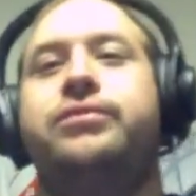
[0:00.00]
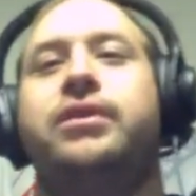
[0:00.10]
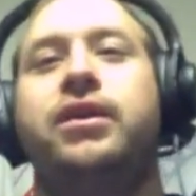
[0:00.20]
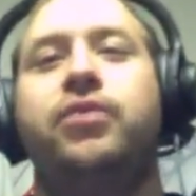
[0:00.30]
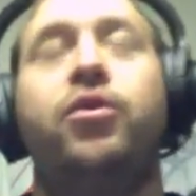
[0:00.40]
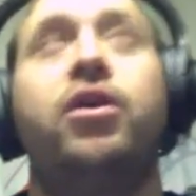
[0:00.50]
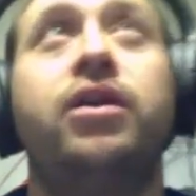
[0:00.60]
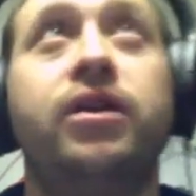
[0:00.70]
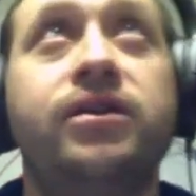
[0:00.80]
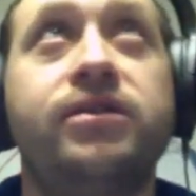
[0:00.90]
There
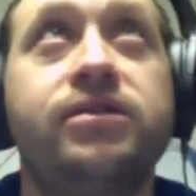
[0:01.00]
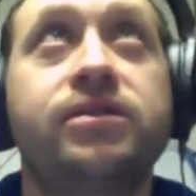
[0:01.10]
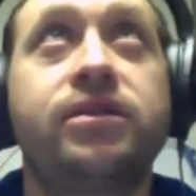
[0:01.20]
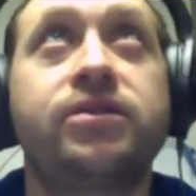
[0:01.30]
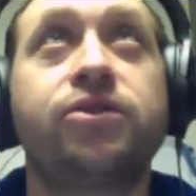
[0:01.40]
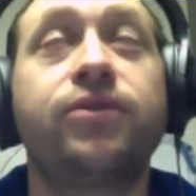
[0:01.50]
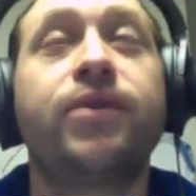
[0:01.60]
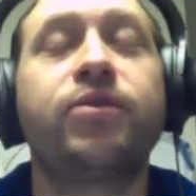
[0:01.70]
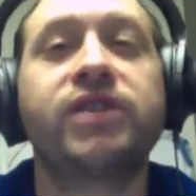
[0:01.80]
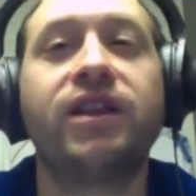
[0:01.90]
was
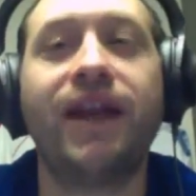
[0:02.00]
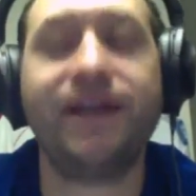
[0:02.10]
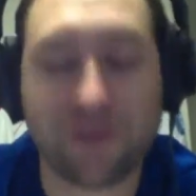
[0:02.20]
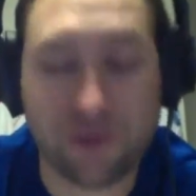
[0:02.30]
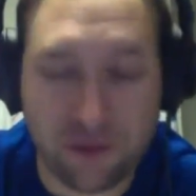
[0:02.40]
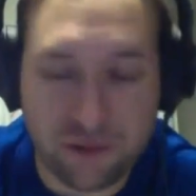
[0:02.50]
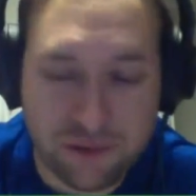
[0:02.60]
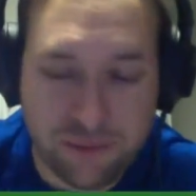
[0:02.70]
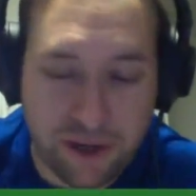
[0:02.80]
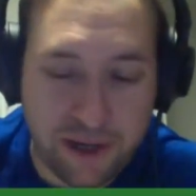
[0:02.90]
a late
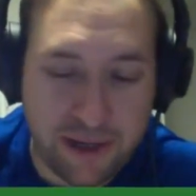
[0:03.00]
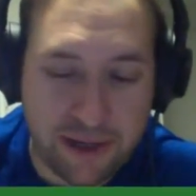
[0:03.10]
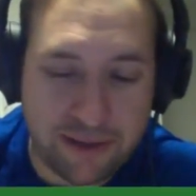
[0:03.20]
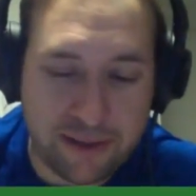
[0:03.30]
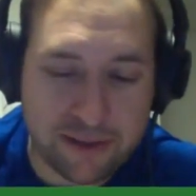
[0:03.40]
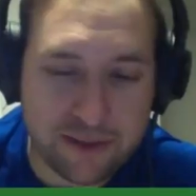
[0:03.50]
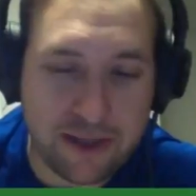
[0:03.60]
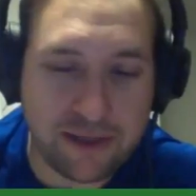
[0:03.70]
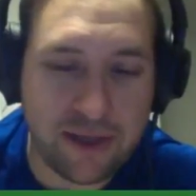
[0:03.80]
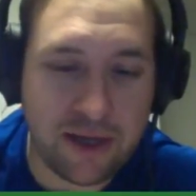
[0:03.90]
surge by the
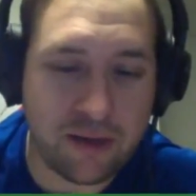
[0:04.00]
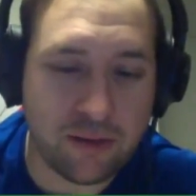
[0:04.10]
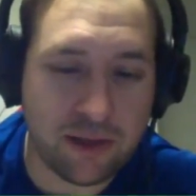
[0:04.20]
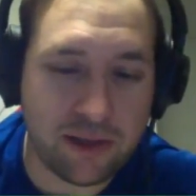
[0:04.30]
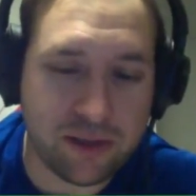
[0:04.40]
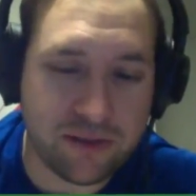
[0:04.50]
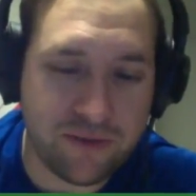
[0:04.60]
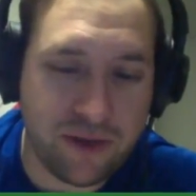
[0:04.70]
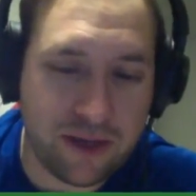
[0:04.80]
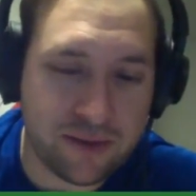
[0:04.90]
San Diego Legion
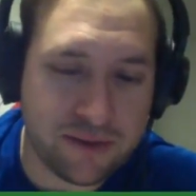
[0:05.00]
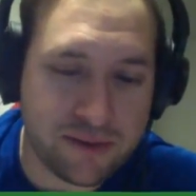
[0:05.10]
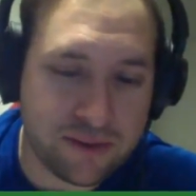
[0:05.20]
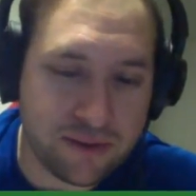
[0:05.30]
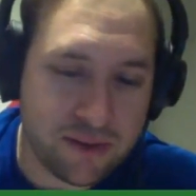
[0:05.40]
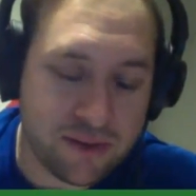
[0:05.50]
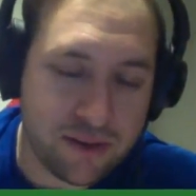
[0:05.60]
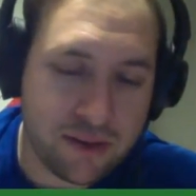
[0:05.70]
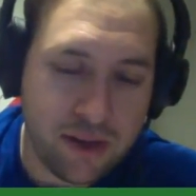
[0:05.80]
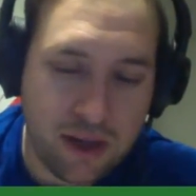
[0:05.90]
fans,
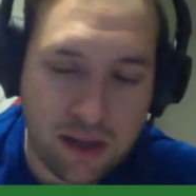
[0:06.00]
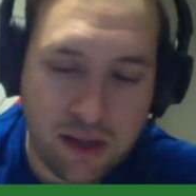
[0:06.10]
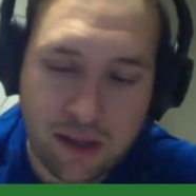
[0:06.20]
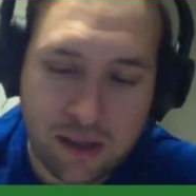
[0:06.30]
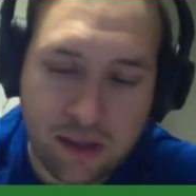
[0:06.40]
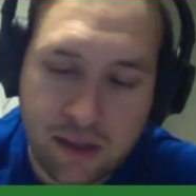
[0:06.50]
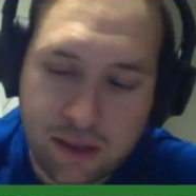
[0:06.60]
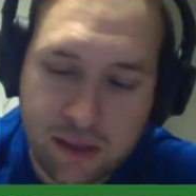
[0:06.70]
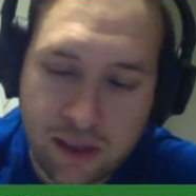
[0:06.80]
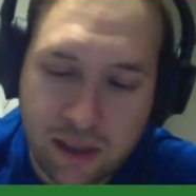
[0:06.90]

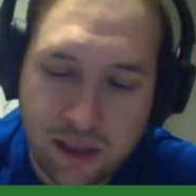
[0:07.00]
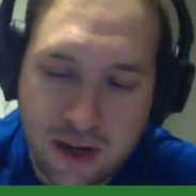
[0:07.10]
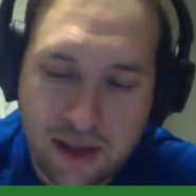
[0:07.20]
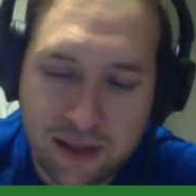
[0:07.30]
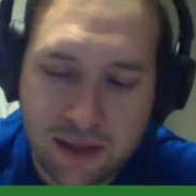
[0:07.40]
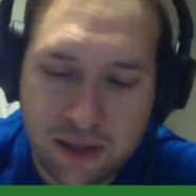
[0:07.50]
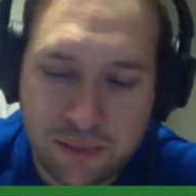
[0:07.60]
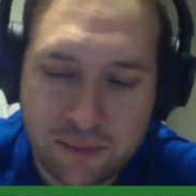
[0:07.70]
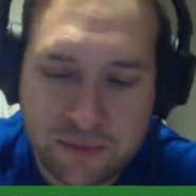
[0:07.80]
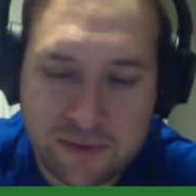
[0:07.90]
and it ended
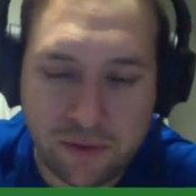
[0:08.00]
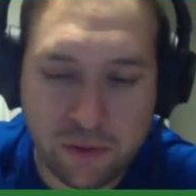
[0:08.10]
up still